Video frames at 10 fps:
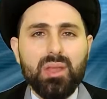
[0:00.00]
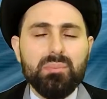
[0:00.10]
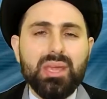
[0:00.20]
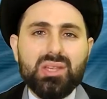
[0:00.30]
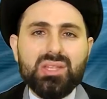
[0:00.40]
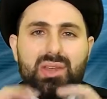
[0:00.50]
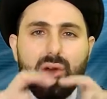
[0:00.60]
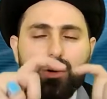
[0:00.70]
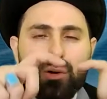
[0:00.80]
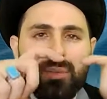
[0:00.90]
because
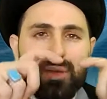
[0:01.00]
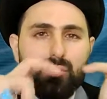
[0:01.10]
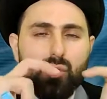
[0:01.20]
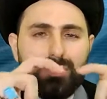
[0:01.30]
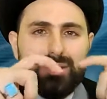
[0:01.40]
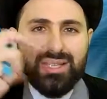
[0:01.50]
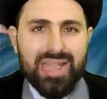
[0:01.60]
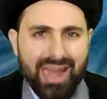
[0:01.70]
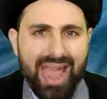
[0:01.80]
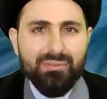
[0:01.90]
the, the moon does
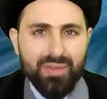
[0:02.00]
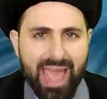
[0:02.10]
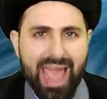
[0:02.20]
not have an